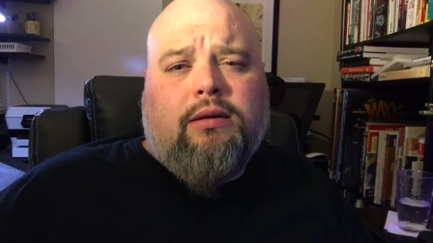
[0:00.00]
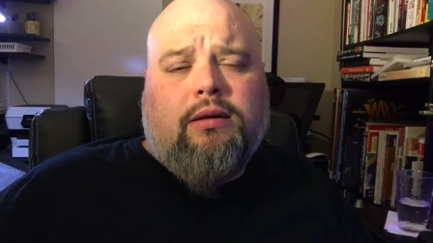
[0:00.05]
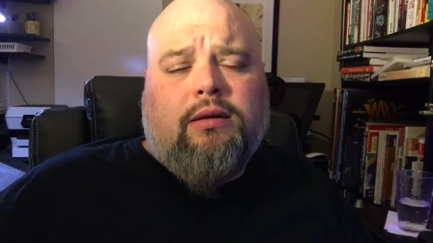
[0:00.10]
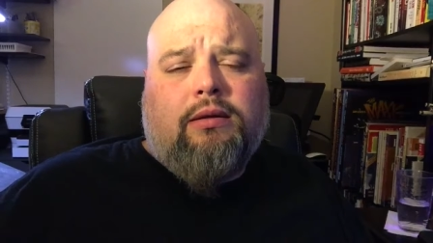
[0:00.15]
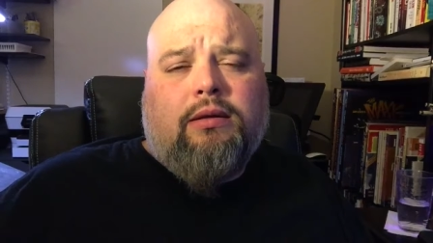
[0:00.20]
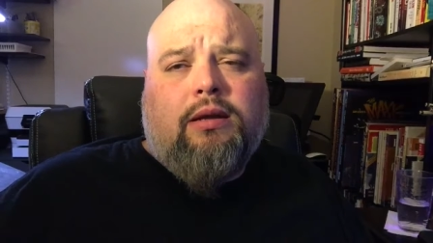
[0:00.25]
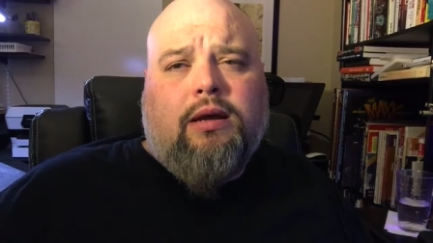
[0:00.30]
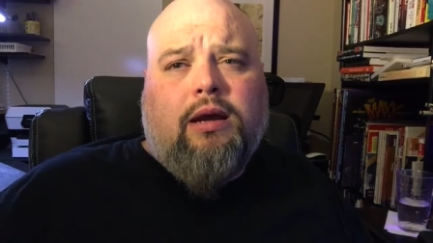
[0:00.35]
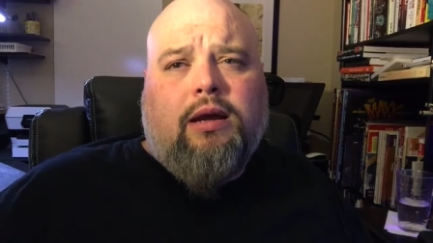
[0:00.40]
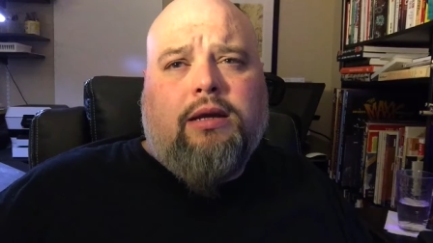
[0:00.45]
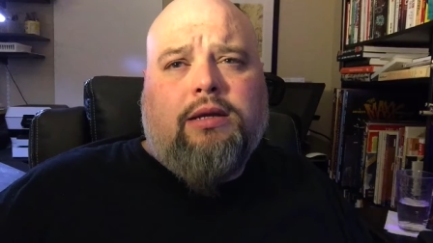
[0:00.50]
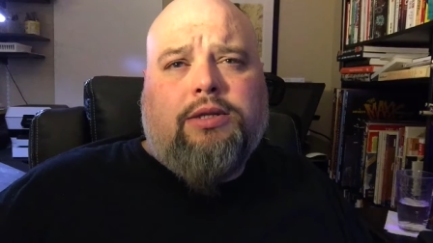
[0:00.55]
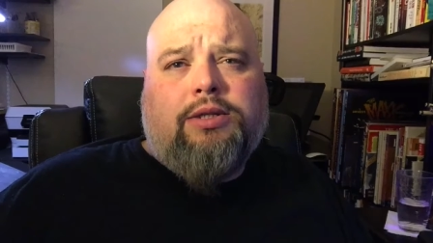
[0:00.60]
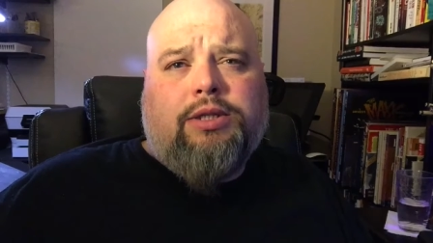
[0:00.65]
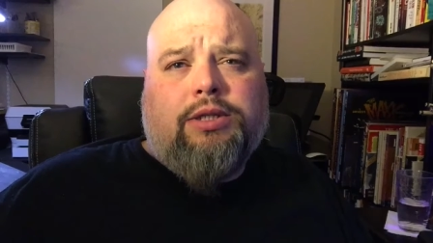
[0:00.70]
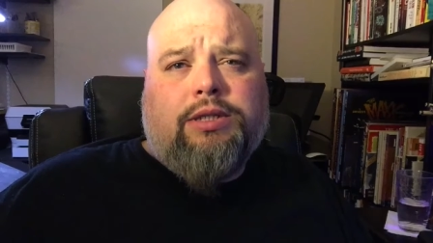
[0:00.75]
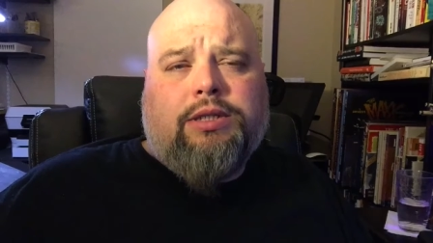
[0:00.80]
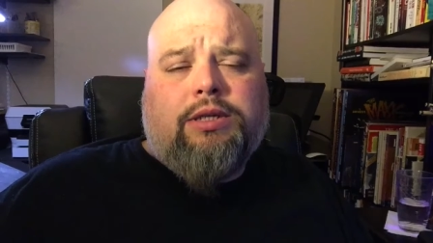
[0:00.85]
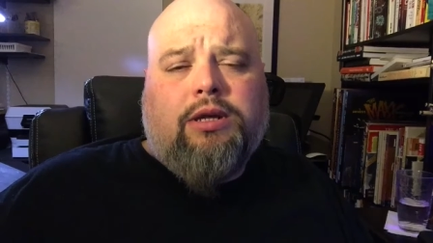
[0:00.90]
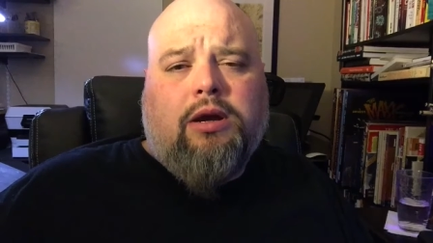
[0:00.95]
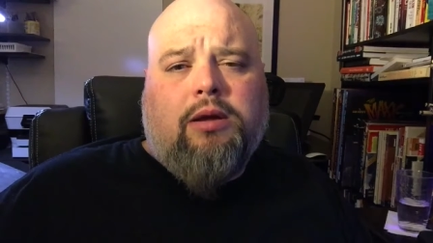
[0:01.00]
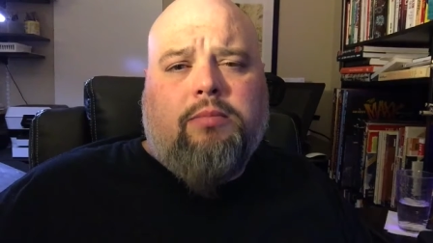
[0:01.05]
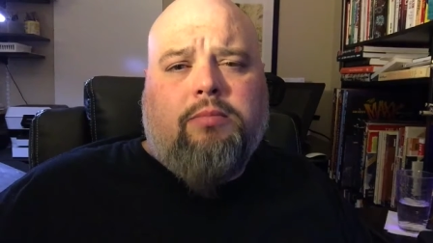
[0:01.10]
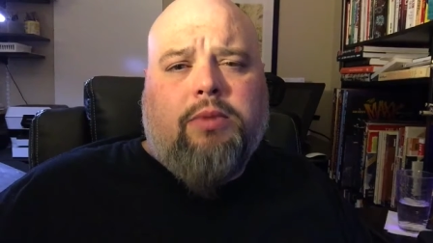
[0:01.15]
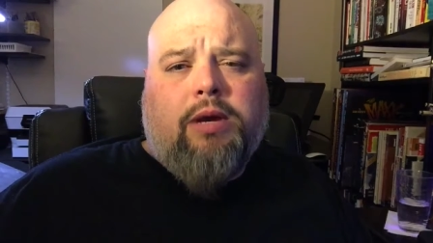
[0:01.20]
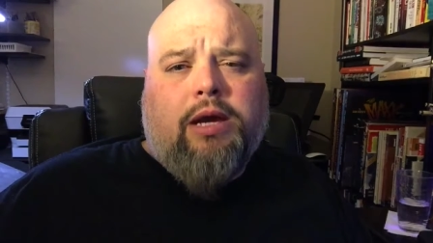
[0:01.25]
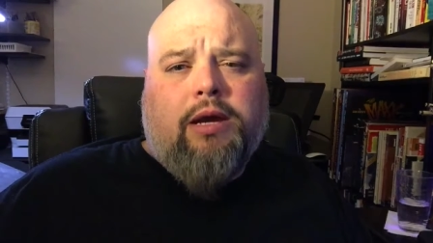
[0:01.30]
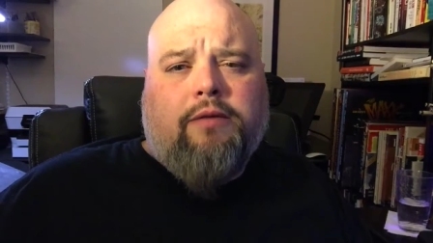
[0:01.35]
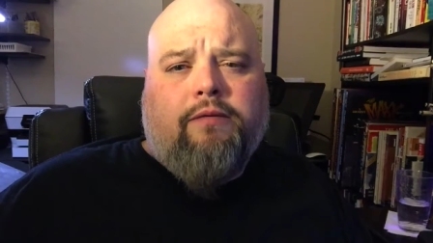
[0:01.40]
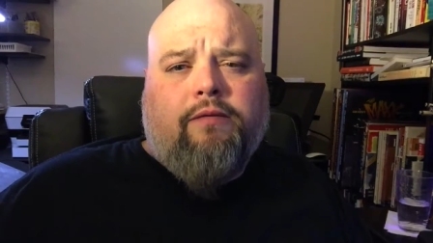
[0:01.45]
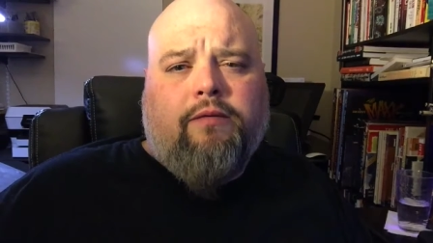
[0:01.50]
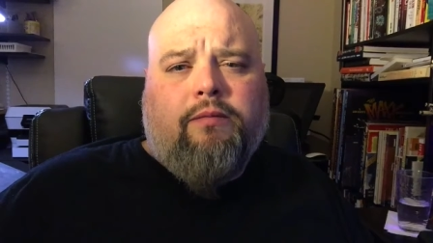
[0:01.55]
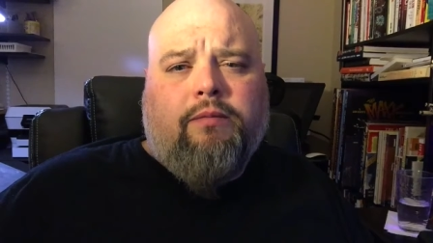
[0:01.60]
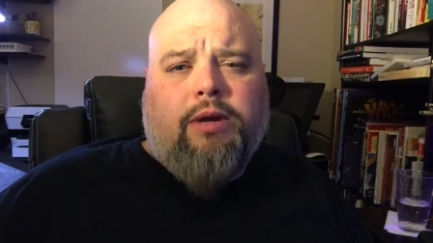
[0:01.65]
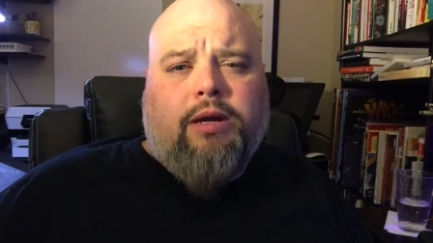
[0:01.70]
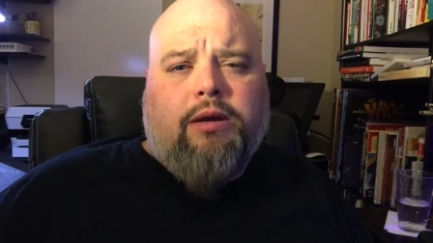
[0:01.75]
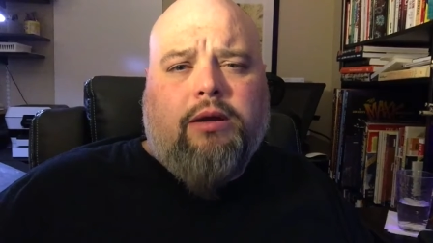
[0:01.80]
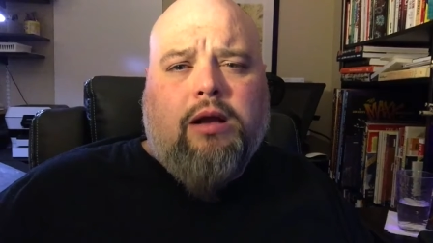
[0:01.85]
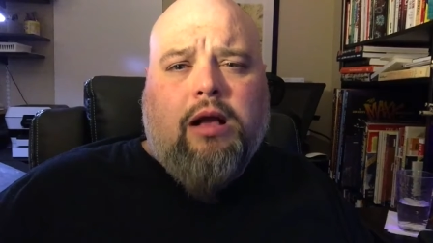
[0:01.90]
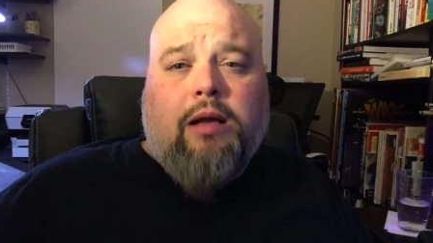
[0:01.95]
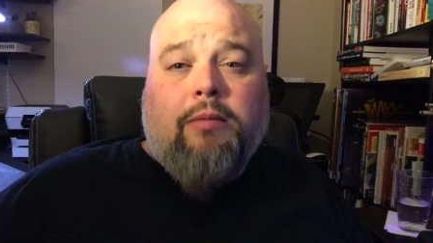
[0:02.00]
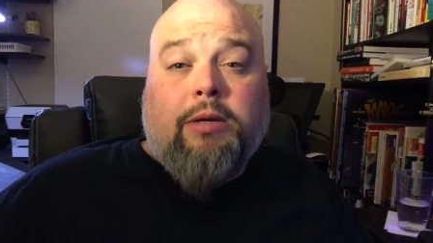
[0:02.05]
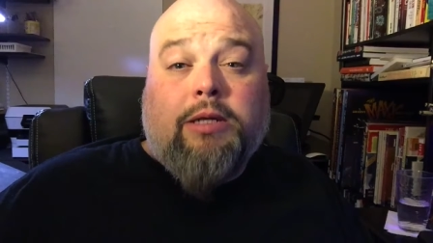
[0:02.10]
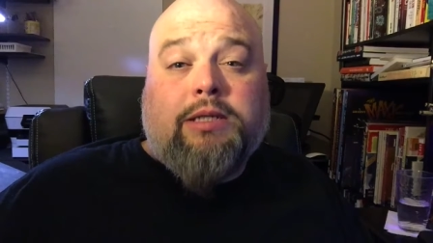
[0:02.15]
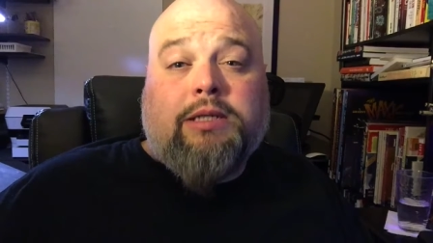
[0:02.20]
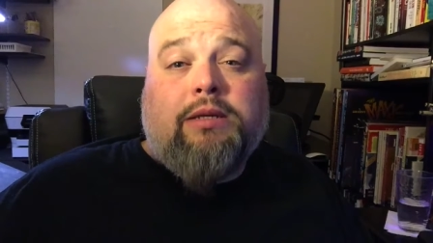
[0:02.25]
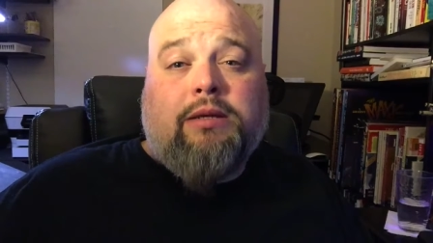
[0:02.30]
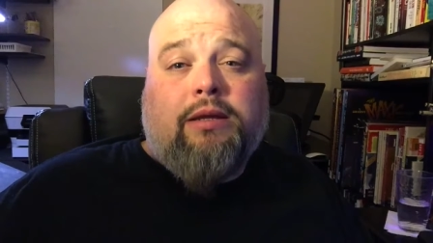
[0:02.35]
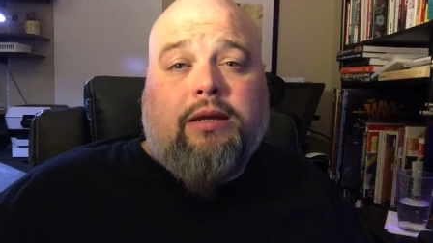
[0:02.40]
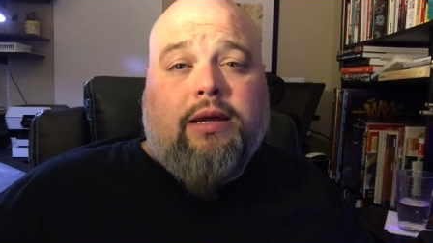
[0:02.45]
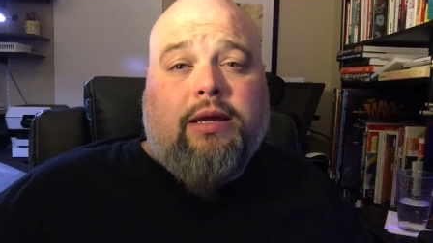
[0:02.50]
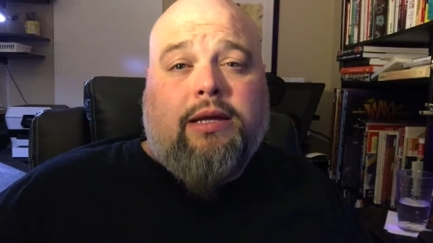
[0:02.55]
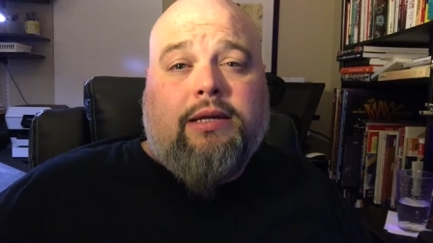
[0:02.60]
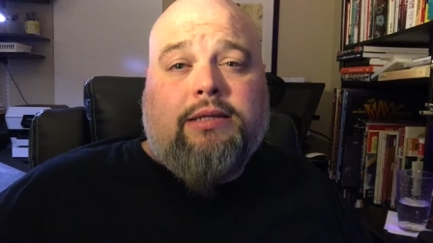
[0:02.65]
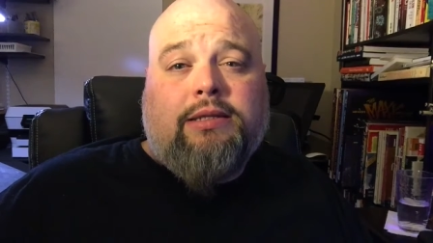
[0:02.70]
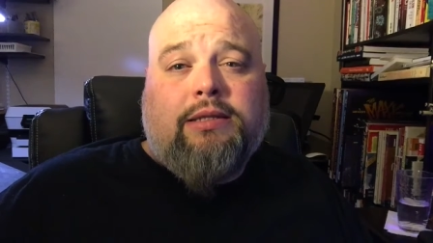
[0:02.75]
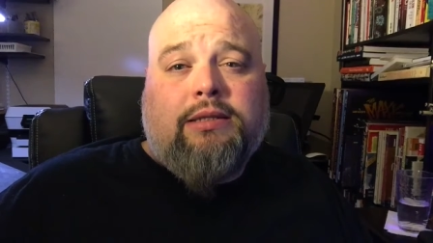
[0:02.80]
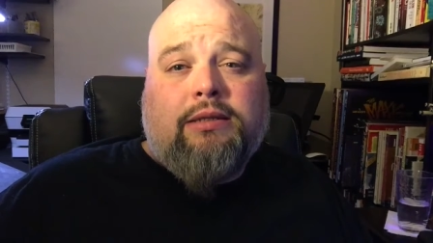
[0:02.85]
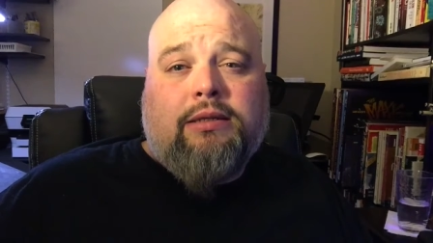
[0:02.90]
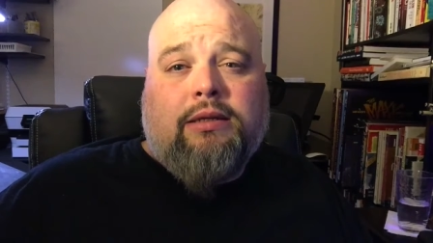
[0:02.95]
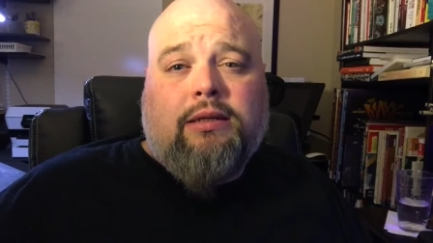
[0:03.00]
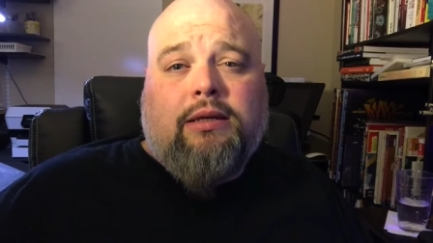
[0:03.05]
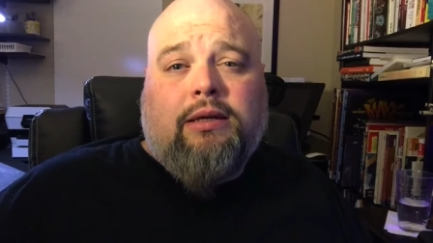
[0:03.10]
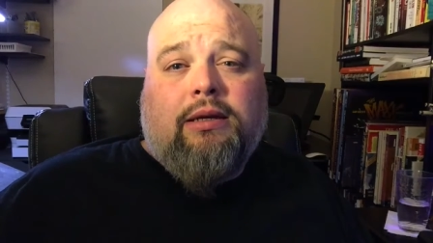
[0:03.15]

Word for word: and I just got back from my comics class.